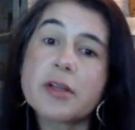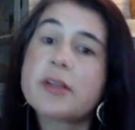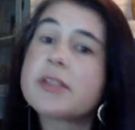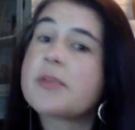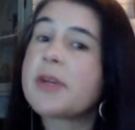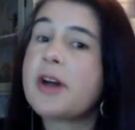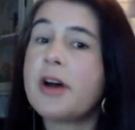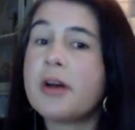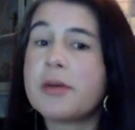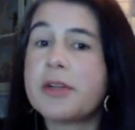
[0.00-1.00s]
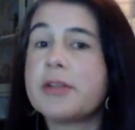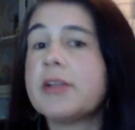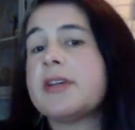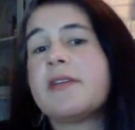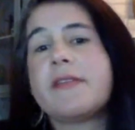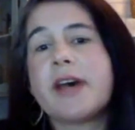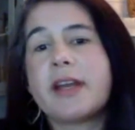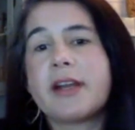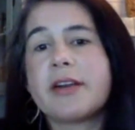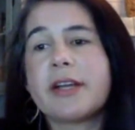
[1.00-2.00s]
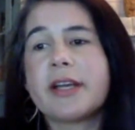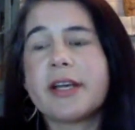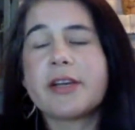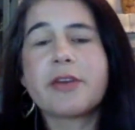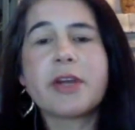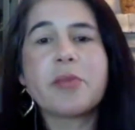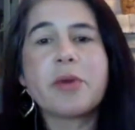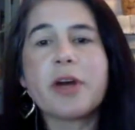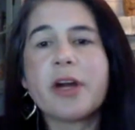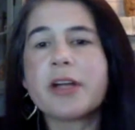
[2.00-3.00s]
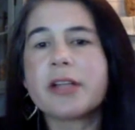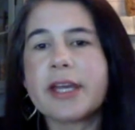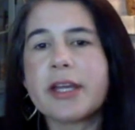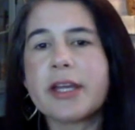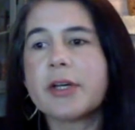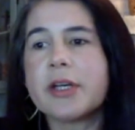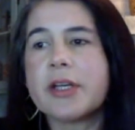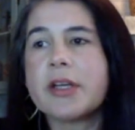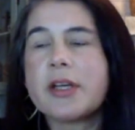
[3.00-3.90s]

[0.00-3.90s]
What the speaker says: Sweet Auburn, that area, Grant Park, Lakewood,